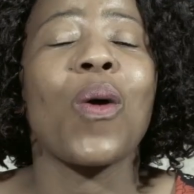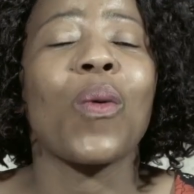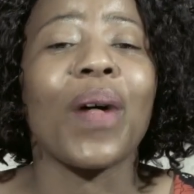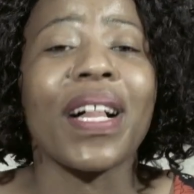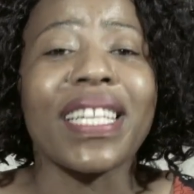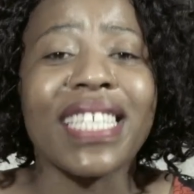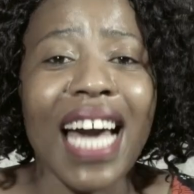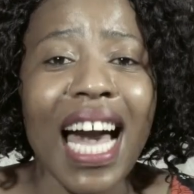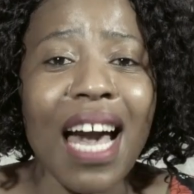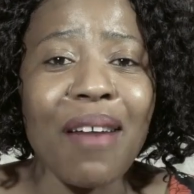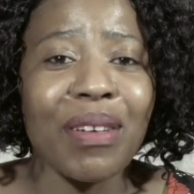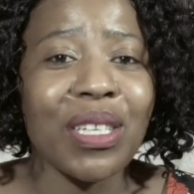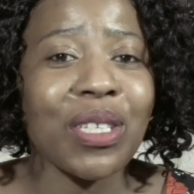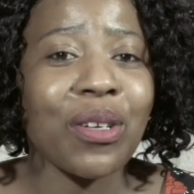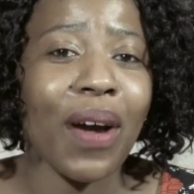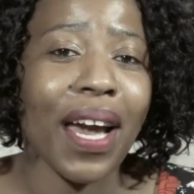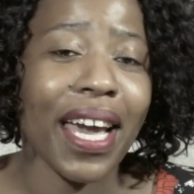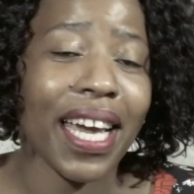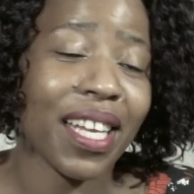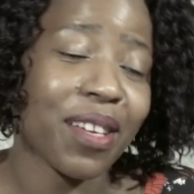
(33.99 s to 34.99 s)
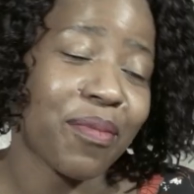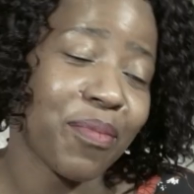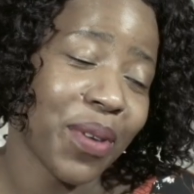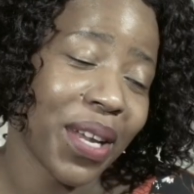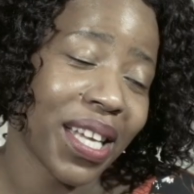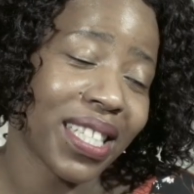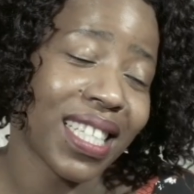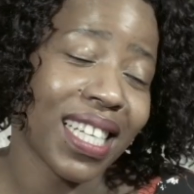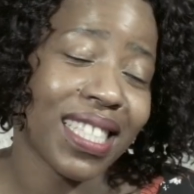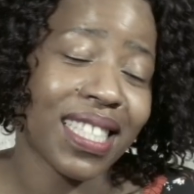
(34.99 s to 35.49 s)
welcome and go ahead and
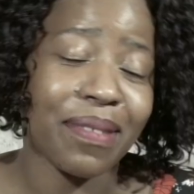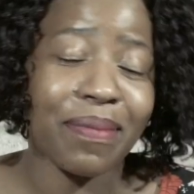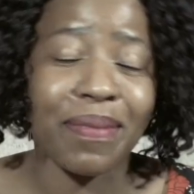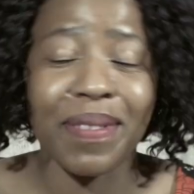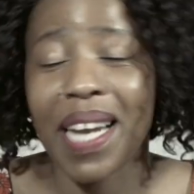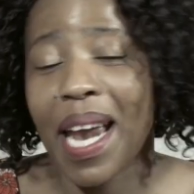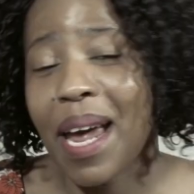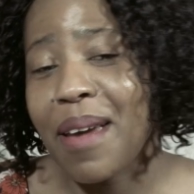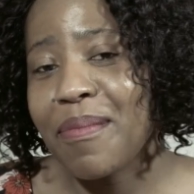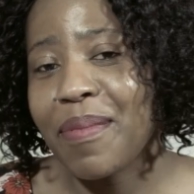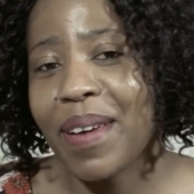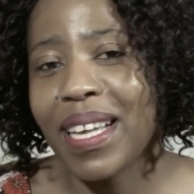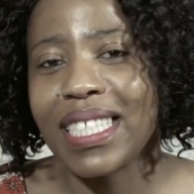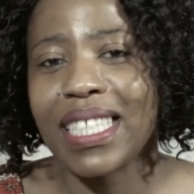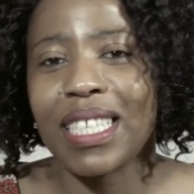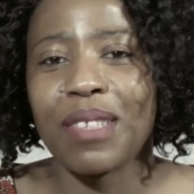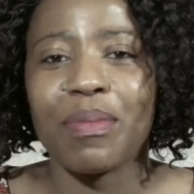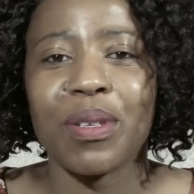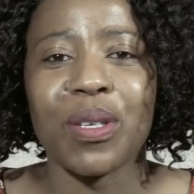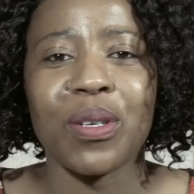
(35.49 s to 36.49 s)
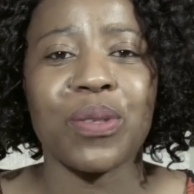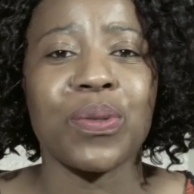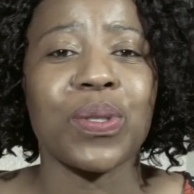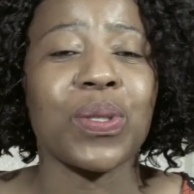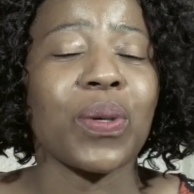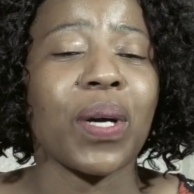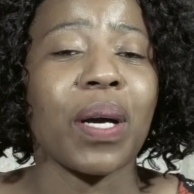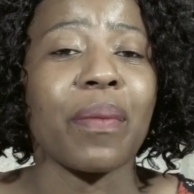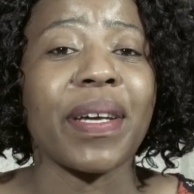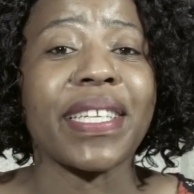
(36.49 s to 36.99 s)
press that subscribe button because we
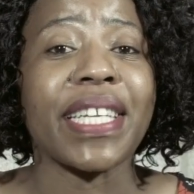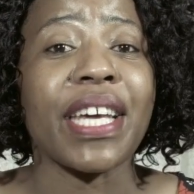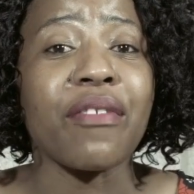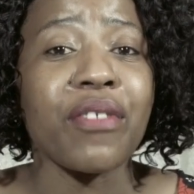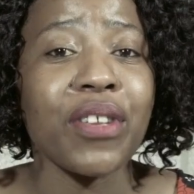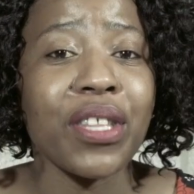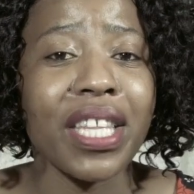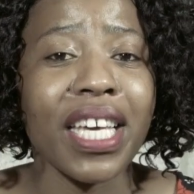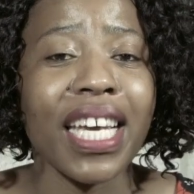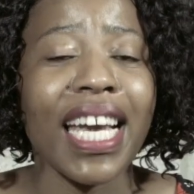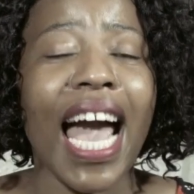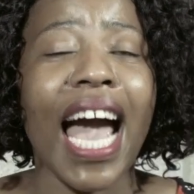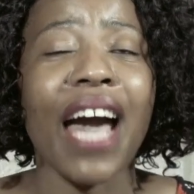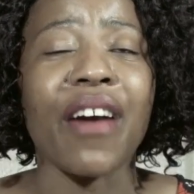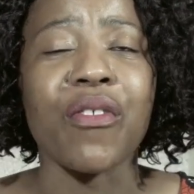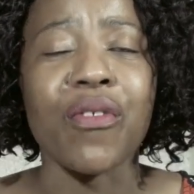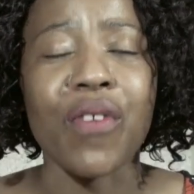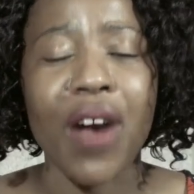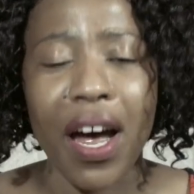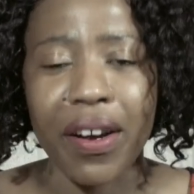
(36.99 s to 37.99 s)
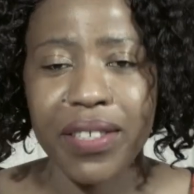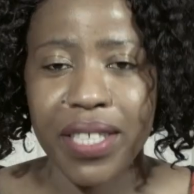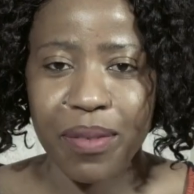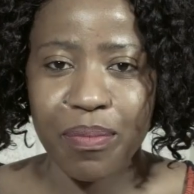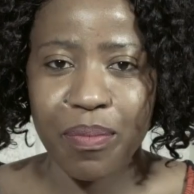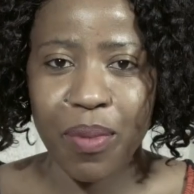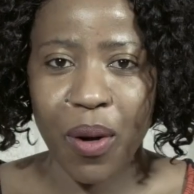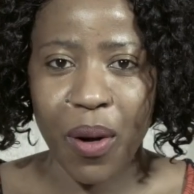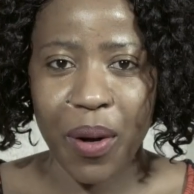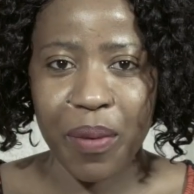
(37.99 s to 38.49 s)
talk about everything around
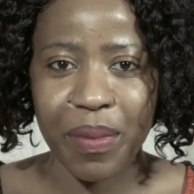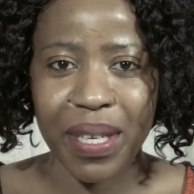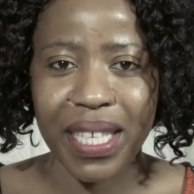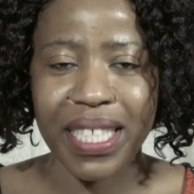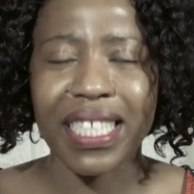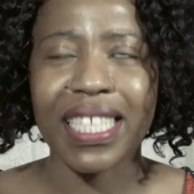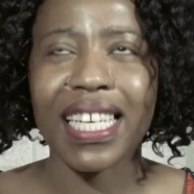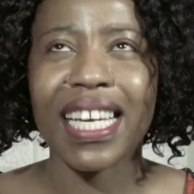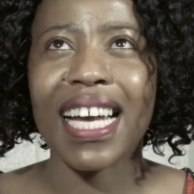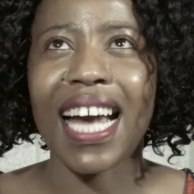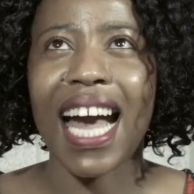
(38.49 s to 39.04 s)
employment.